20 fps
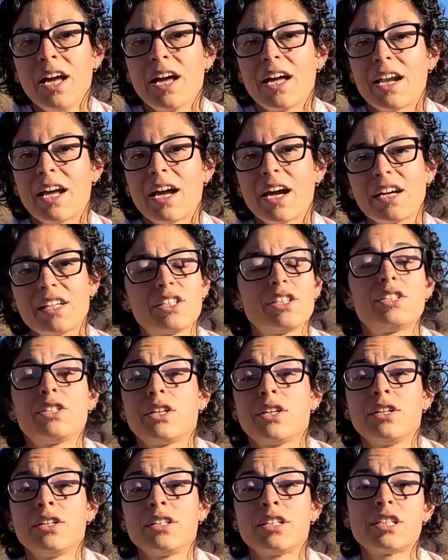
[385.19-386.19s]
and I had to
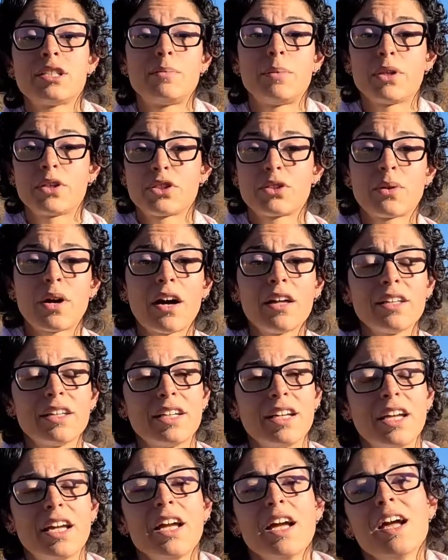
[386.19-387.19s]
turn to
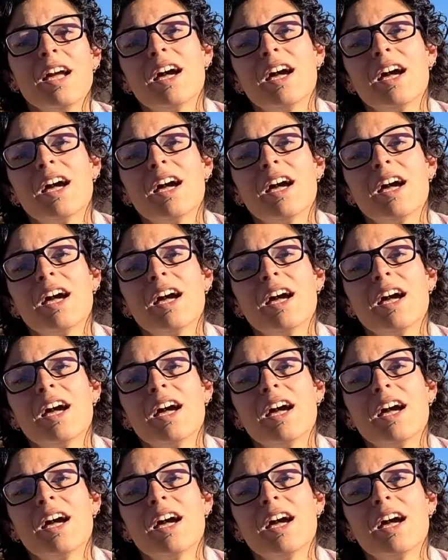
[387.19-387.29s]
spirituality.